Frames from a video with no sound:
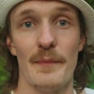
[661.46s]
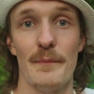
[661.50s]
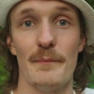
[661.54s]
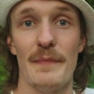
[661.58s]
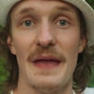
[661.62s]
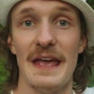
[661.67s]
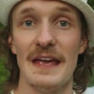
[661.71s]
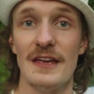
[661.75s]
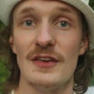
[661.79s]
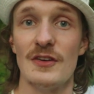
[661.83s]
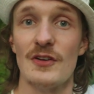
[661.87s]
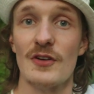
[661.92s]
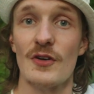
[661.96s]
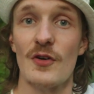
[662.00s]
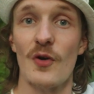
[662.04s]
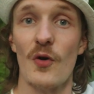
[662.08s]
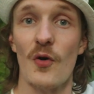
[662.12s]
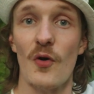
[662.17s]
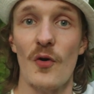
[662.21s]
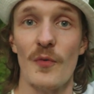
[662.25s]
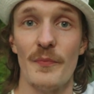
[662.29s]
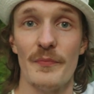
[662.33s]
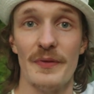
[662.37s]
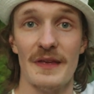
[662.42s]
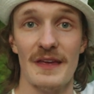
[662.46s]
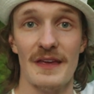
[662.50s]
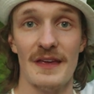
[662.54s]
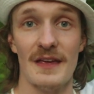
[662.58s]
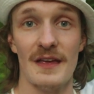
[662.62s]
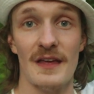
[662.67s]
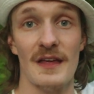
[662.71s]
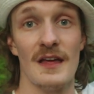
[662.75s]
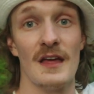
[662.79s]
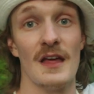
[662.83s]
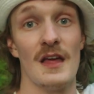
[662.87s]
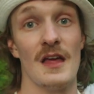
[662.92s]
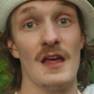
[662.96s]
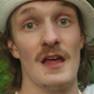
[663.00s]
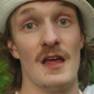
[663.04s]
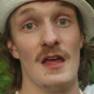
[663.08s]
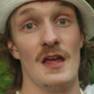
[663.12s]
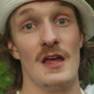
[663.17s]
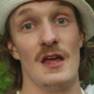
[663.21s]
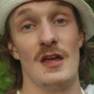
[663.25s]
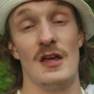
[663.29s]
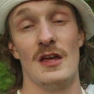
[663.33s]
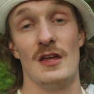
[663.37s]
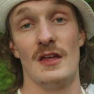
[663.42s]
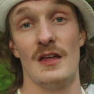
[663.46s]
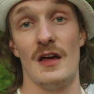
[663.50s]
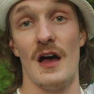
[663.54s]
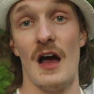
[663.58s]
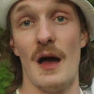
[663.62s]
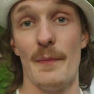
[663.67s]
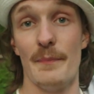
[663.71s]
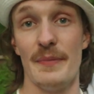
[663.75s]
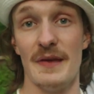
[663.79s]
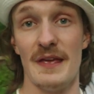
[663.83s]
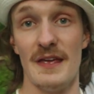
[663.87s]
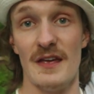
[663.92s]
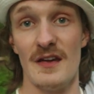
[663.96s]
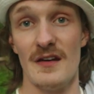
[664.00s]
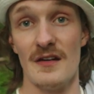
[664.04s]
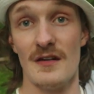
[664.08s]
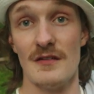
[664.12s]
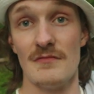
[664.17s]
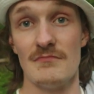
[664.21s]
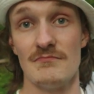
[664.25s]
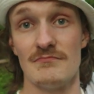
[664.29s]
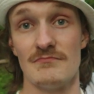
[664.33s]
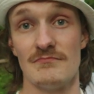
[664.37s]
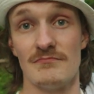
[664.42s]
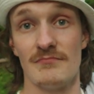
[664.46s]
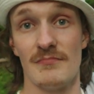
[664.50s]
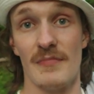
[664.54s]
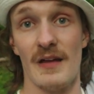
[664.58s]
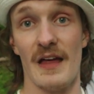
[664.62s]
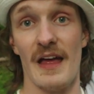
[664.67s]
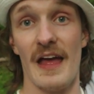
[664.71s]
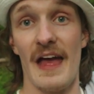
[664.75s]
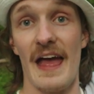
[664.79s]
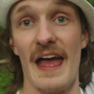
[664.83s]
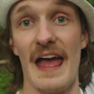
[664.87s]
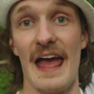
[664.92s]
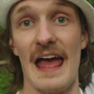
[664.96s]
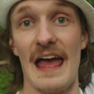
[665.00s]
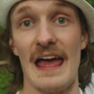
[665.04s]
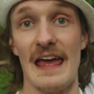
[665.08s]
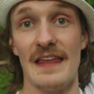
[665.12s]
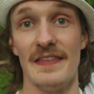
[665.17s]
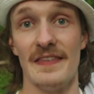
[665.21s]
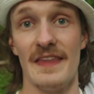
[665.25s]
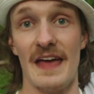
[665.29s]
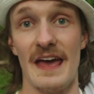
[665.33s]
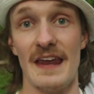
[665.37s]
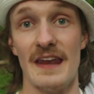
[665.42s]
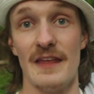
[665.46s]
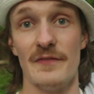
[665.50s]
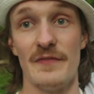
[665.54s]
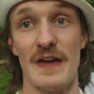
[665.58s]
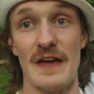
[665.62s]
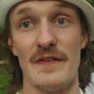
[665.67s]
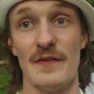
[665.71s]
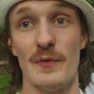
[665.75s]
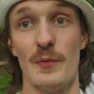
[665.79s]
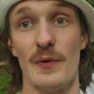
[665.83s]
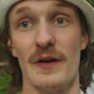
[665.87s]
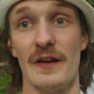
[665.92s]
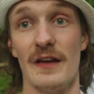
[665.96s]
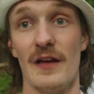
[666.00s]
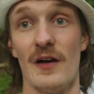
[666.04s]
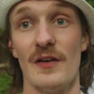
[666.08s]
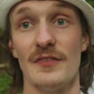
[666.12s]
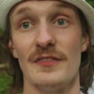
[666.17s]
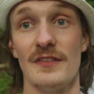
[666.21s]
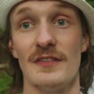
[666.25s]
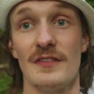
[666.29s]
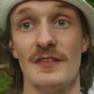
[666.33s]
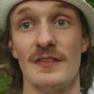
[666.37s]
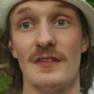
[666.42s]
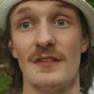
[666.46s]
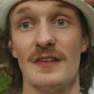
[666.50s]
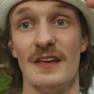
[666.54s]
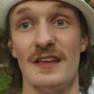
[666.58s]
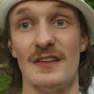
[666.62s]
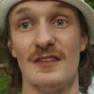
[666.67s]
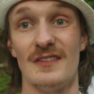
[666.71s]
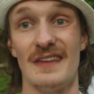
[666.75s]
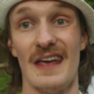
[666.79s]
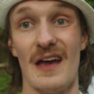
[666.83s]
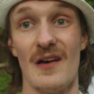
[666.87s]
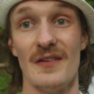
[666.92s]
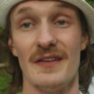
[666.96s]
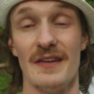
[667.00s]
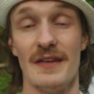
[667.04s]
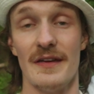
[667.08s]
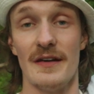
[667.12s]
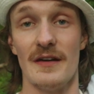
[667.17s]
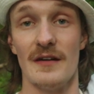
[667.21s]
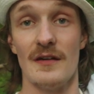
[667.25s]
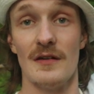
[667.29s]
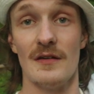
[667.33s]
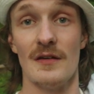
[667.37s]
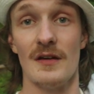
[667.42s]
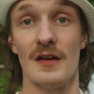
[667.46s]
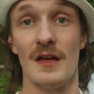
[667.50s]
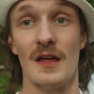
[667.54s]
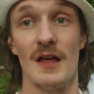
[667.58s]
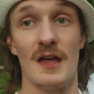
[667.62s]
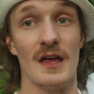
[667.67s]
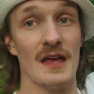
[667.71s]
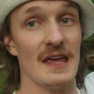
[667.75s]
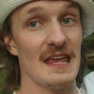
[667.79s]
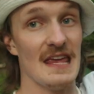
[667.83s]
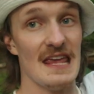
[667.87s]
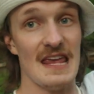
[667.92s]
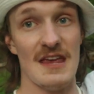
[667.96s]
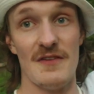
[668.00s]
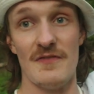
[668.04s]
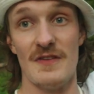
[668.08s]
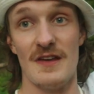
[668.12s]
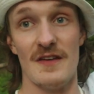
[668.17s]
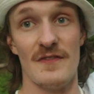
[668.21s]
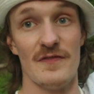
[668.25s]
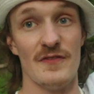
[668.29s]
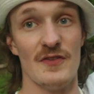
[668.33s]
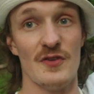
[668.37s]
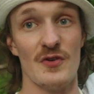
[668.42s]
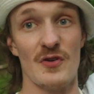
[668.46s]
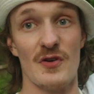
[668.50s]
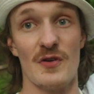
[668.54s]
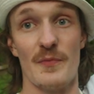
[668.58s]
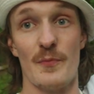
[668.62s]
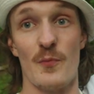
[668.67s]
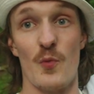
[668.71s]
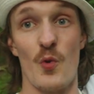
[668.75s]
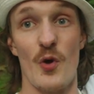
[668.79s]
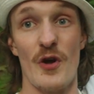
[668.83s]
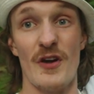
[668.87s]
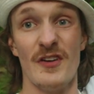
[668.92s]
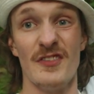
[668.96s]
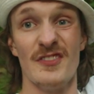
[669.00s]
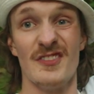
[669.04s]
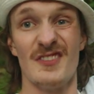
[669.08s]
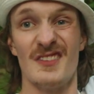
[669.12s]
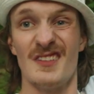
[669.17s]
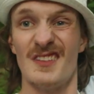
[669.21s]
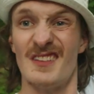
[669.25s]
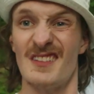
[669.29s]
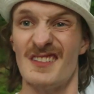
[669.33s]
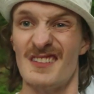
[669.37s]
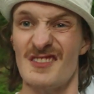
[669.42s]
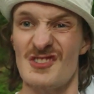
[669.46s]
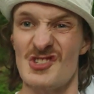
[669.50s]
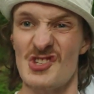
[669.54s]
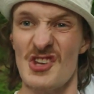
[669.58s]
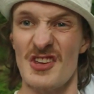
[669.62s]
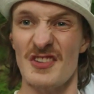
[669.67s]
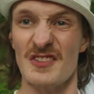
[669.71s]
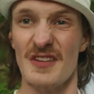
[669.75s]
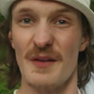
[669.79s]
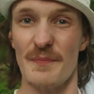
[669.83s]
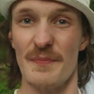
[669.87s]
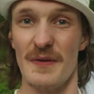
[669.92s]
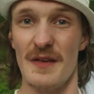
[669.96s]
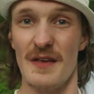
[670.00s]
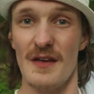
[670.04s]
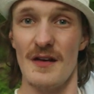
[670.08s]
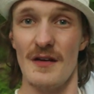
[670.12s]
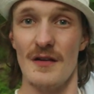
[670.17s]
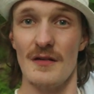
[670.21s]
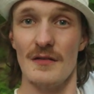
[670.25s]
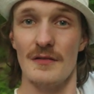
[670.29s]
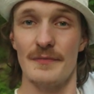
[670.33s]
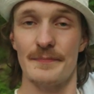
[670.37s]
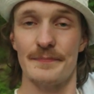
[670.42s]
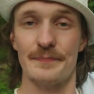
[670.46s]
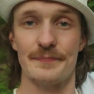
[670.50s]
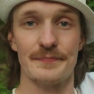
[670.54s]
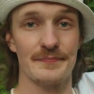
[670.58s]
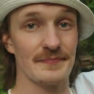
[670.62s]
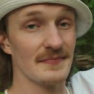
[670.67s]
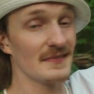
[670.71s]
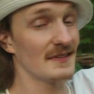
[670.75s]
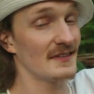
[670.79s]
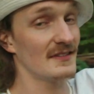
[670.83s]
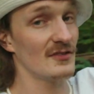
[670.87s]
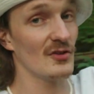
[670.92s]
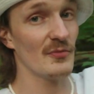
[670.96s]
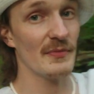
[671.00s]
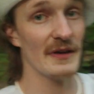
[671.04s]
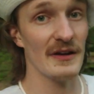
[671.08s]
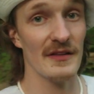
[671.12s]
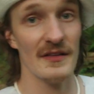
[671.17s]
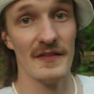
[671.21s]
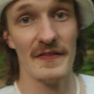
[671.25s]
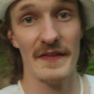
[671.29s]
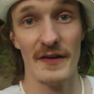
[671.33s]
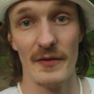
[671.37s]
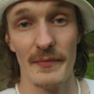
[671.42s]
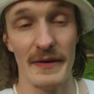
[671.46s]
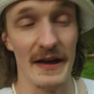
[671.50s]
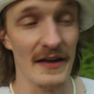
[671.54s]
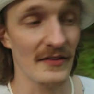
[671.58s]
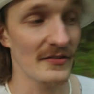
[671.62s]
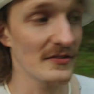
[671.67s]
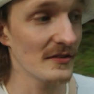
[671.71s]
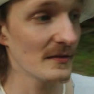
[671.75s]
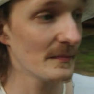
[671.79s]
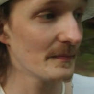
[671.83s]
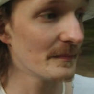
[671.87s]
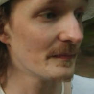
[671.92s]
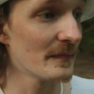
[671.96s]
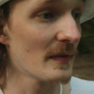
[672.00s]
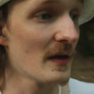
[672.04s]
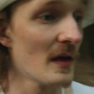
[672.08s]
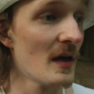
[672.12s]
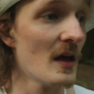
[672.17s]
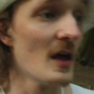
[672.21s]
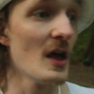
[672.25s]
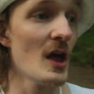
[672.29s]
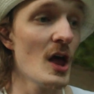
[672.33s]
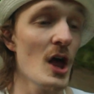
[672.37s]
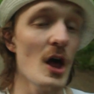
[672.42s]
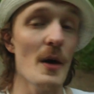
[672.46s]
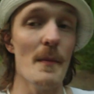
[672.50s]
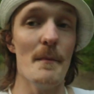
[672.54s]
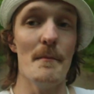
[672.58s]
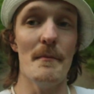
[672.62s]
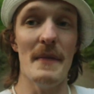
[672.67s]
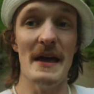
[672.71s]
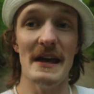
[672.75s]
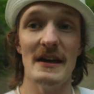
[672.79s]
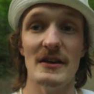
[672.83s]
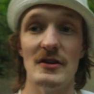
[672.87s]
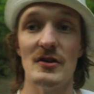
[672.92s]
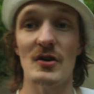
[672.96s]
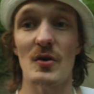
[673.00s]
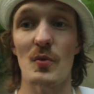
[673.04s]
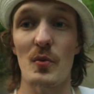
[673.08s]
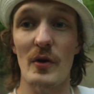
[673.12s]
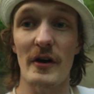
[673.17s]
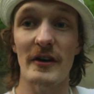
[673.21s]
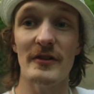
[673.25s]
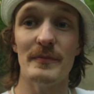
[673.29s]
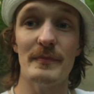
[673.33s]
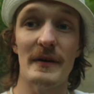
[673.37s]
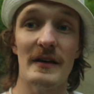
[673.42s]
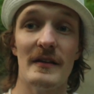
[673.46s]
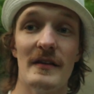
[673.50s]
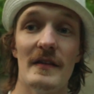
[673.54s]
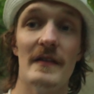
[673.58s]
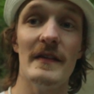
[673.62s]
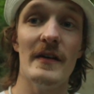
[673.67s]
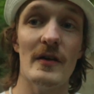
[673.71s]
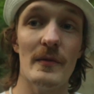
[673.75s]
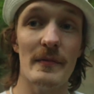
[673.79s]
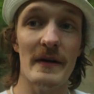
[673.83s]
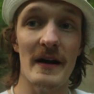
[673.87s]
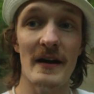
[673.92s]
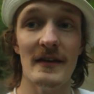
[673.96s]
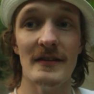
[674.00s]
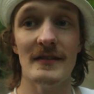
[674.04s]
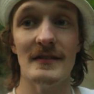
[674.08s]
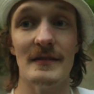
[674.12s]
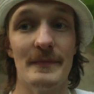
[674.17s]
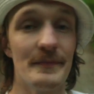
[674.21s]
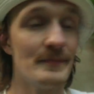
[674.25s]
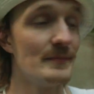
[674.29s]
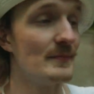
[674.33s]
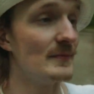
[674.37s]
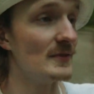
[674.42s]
Make your goal be up here, and then if everybody else is down here, even if you're worst just up here, still better than their best. Make your worst better than their best.